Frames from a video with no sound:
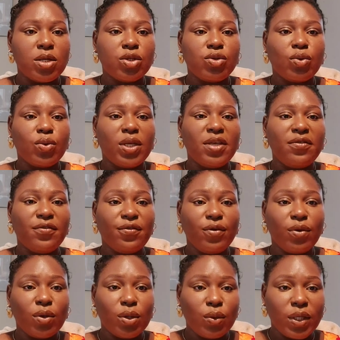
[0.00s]
So if
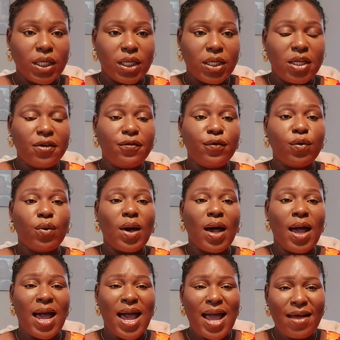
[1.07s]
you're looking, if you
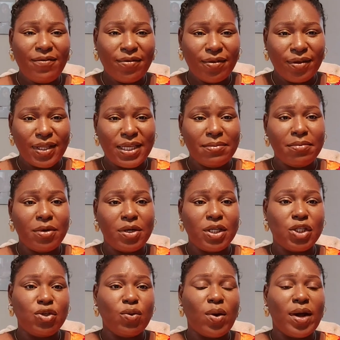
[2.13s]
have the
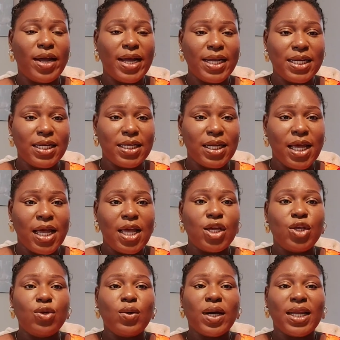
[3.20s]
money you are earning,
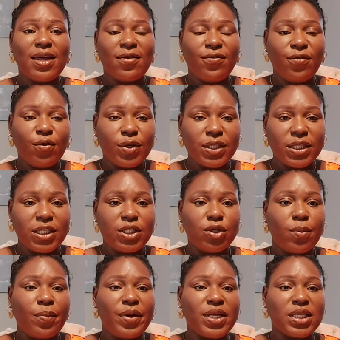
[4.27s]
you can afford it,
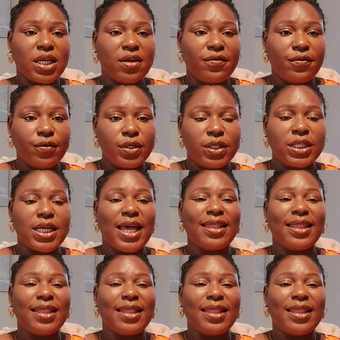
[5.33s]
your parents can afford it.